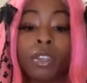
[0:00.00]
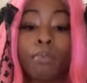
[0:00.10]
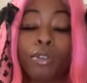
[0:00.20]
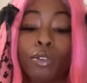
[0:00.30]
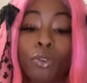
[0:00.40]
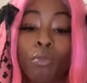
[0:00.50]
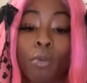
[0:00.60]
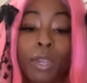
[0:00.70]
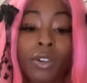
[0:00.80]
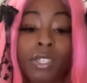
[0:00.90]
bloom or
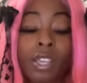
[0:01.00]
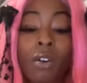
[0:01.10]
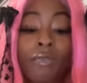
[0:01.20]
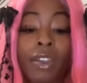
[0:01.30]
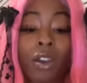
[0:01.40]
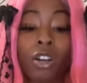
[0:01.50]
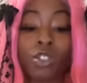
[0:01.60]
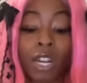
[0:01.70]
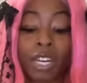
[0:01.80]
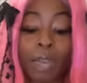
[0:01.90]
be yourself they're not gonna
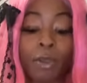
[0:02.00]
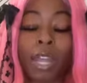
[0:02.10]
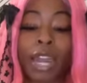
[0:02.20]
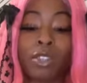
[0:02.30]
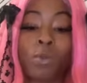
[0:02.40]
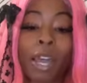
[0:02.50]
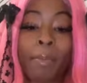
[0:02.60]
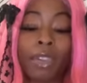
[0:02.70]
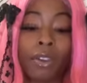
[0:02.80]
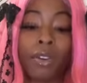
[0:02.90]
try to dim your light is what i'm
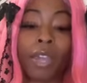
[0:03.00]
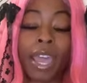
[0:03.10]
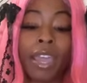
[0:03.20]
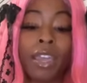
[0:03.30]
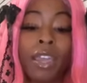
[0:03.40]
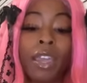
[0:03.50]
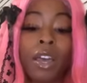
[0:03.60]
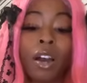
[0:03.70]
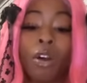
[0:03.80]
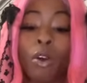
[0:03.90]
hearing okay
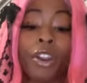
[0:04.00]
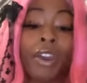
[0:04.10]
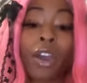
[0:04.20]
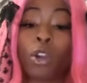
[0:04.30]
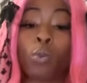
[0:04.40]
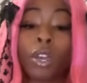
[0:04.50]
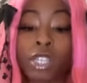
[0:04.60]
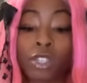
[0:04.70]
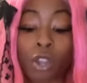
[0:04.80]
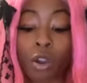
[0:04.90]
uh, or they're not gonna run
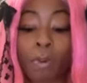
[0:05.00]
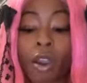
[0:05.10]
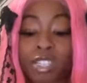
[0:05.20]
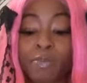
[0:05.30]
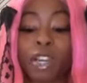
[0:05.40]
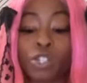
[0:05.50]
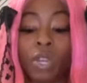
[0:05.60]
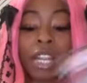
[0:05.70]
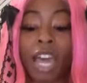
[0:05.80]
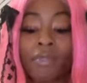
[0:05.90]
to third parties because you
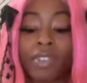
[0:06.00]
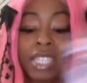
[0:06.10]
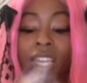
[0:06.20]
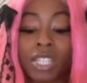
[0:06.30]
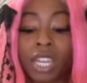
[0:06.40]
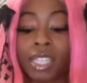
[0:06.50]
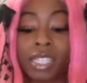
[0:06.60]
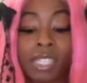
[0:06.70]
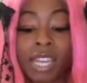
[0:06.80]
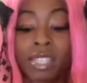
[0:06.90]
get a lot of attention like this
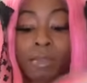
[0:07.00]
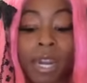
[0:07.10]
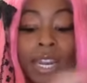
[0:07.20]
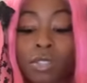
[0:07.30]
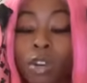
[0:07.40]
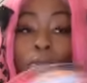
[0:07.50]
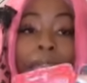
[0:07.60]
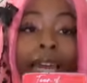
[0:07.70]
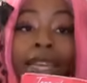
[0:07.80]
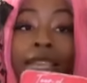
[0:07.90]
is not somebody that's gonna be
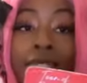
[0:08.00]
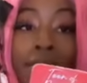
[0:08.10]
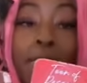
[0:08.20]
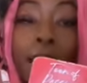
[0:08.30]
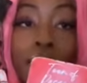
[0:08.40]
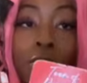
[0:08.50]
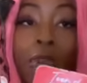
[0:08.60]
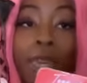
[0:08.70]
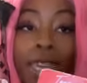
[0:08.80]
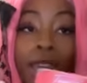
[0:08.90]
like that this is somebody that's gonna
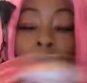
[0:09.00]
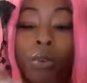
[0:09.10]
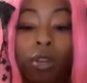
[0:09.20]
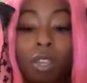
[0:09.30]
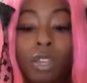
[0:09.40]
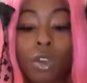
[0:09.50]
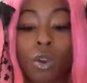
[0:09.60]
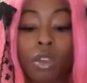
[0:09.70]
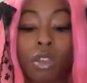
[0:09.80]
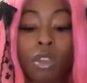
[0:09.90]
be healed
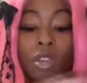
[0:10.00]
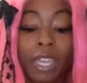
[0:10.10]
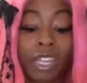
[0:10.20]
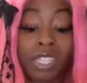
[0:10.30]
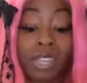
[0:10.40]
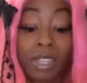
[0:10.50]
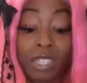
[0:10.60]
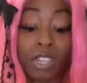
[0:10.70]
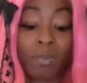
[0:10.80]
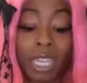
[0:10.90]
they could
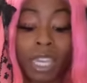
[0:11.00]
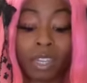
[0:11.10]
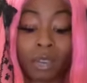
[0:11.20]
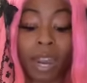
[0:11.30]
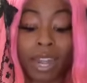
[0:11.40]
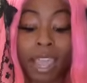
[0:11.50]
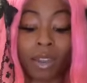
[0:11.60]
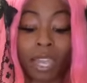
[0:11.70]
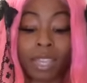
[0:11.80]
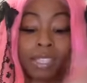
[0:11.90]
still be healing right now
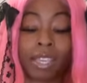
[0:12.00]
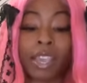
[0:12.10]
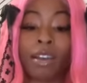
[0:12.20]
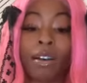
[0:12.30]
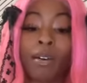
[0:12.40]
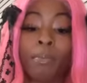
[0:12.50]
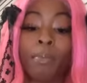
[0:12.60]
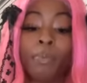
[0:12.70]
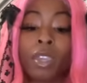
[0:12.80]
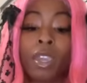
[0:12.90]
like i said um
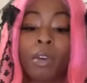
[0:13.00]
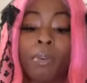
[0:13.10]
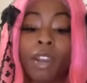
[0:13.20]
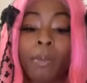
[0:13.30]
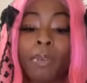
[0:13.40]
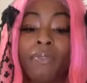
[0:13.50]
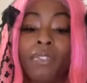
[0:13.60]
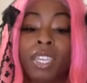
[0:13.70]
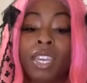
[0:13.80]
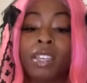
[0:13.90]
but I'm definitely getting